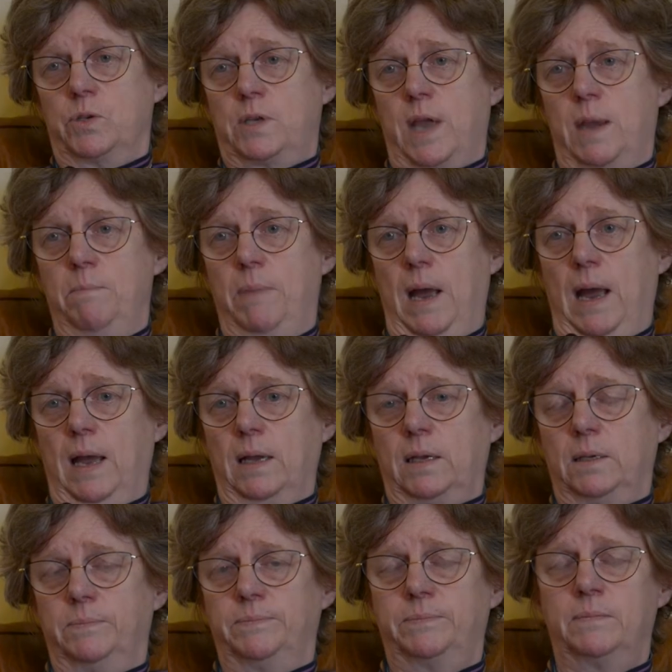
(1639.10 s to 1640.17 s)
came back,
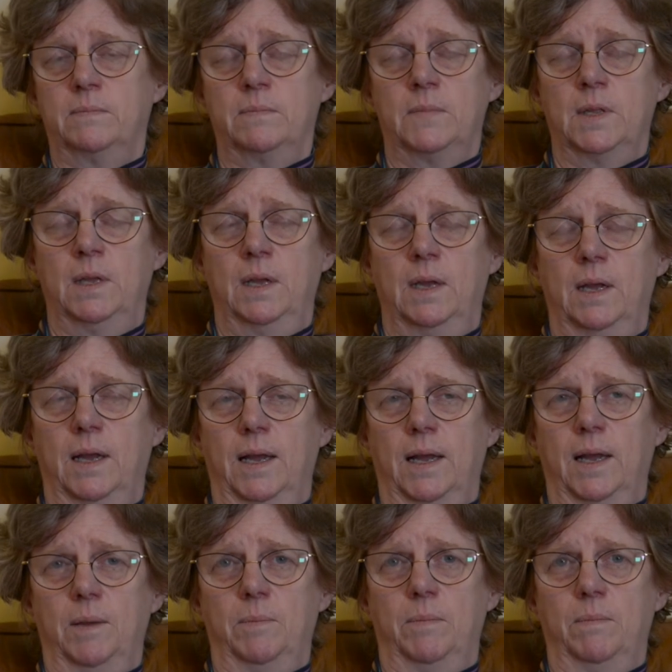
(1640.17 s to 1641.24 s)

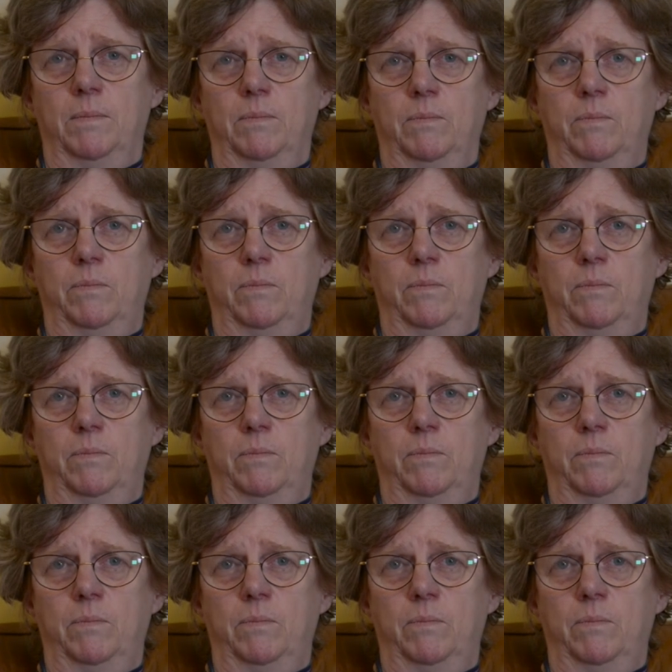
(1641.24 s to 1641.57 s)
um,